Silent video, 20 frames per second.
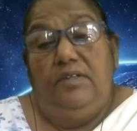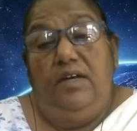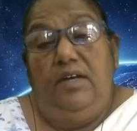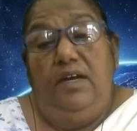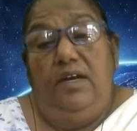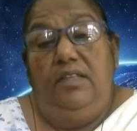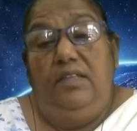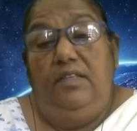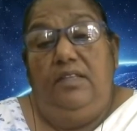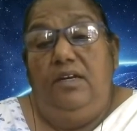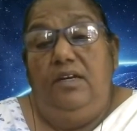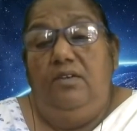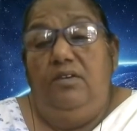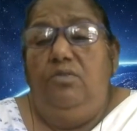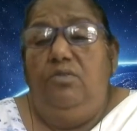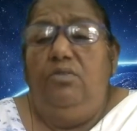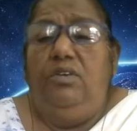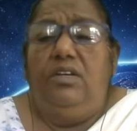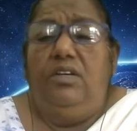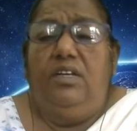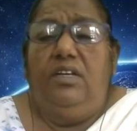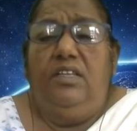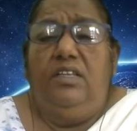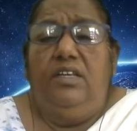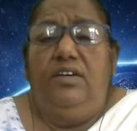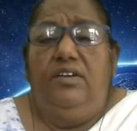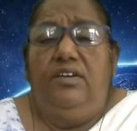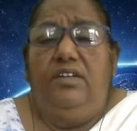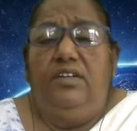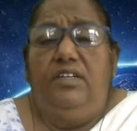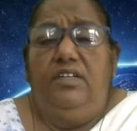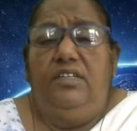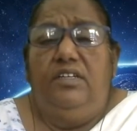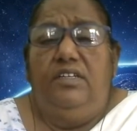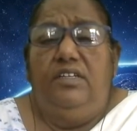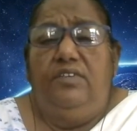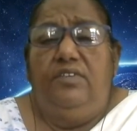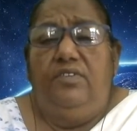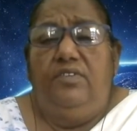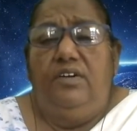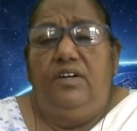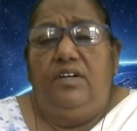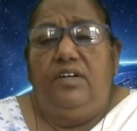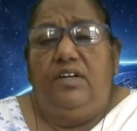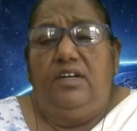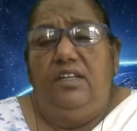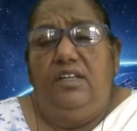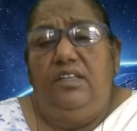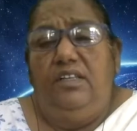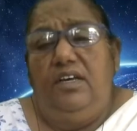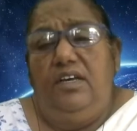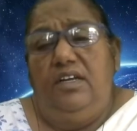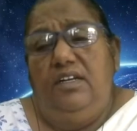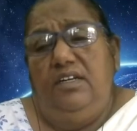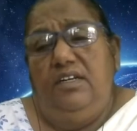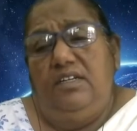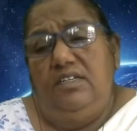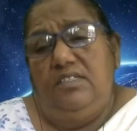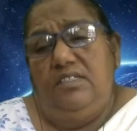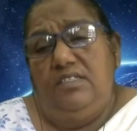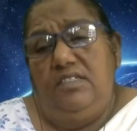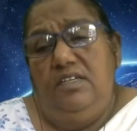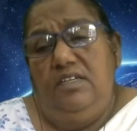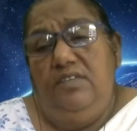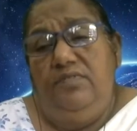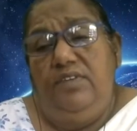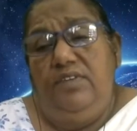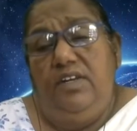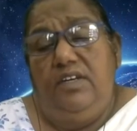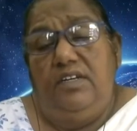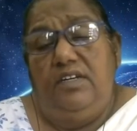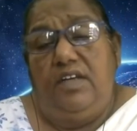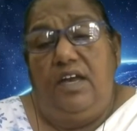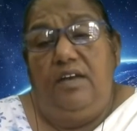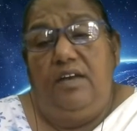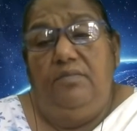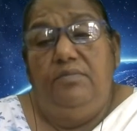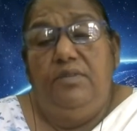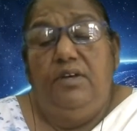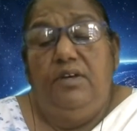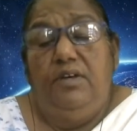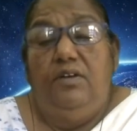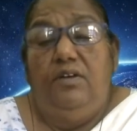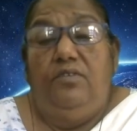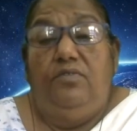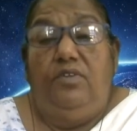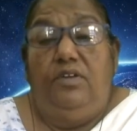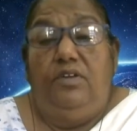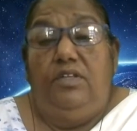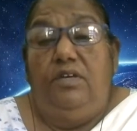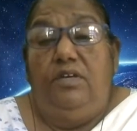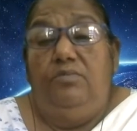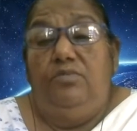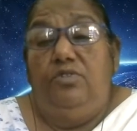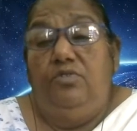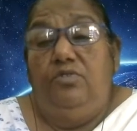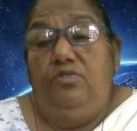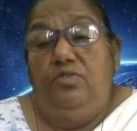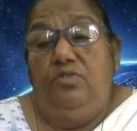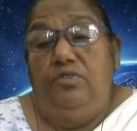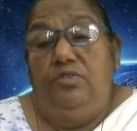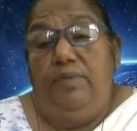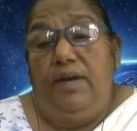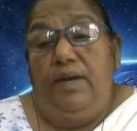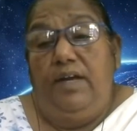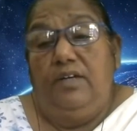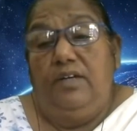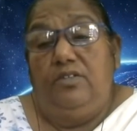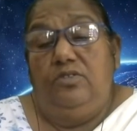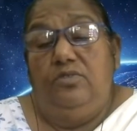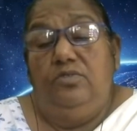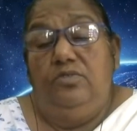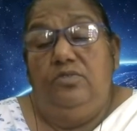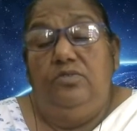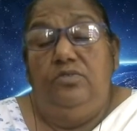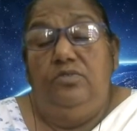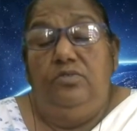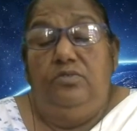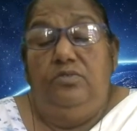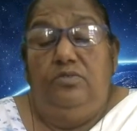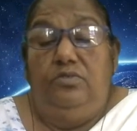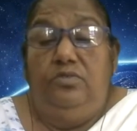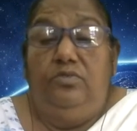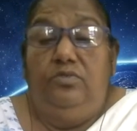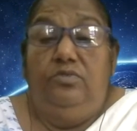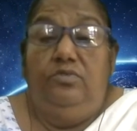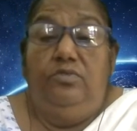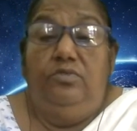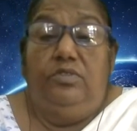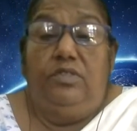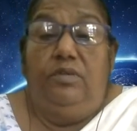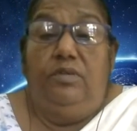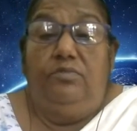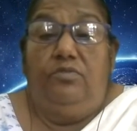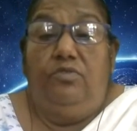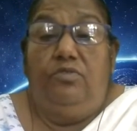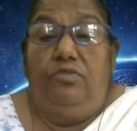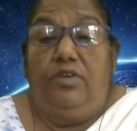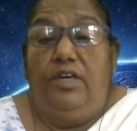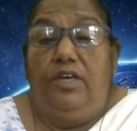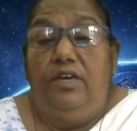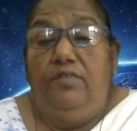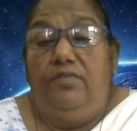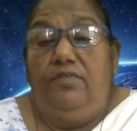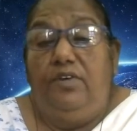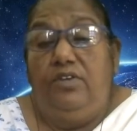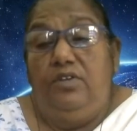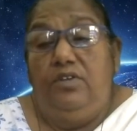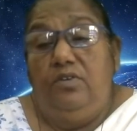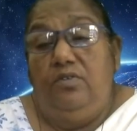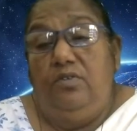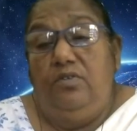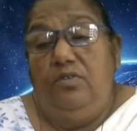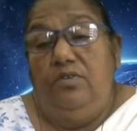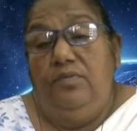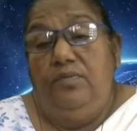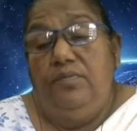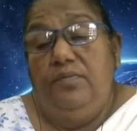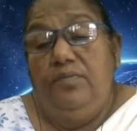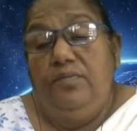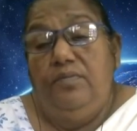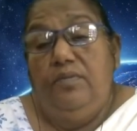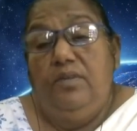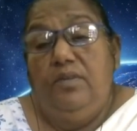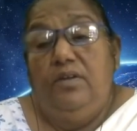And then whole day they did their work, and then it is evening time for them to go back to do some cooking for the home